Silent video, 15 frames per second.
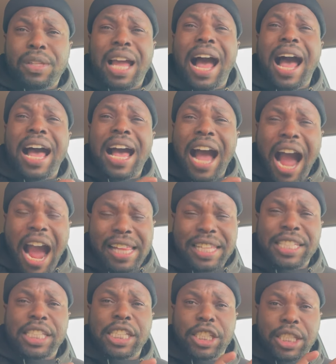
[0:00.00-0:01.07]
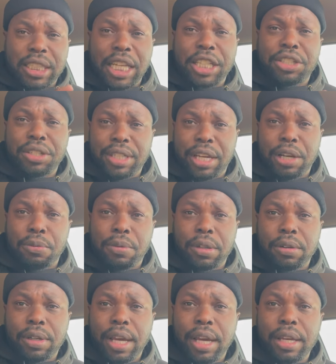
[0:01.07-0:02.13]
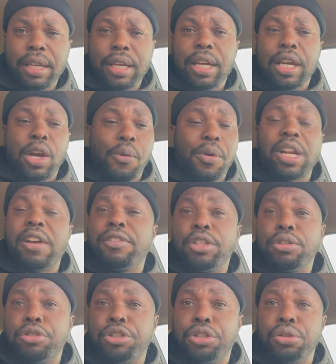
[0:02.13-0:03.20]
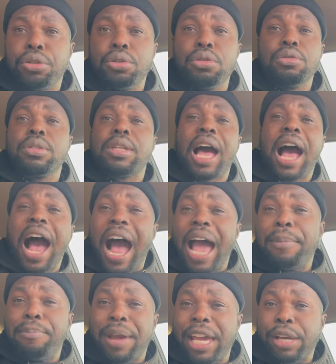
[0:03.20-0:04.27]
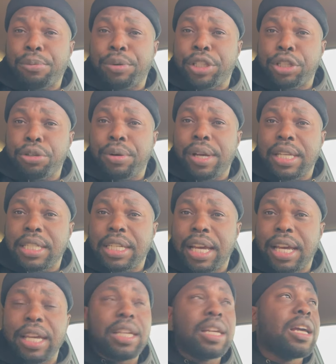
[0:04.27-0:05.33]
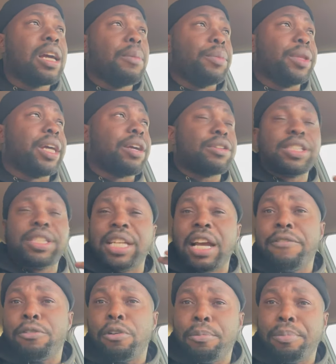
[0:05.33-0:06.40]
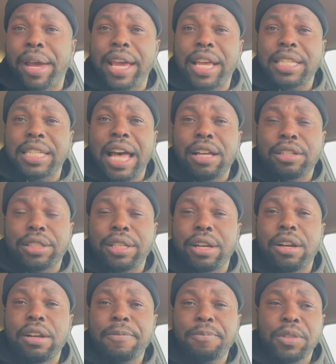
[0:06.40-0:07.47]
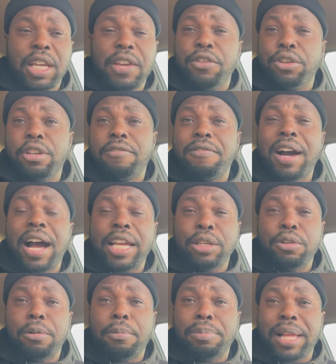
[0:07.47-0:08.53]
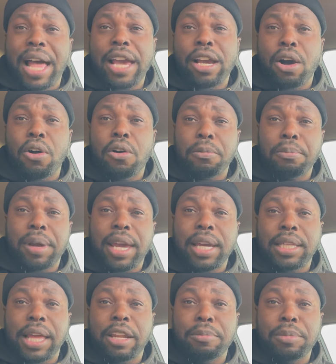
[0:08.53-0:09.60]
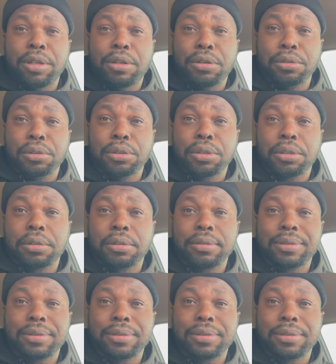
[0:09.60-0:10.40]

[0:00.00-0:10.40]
I highly suggest that you get one, okay? Whatever you choose, I bank with USA, but there are several banks out there. If you can find you a black-owned bank, that'd be cool too.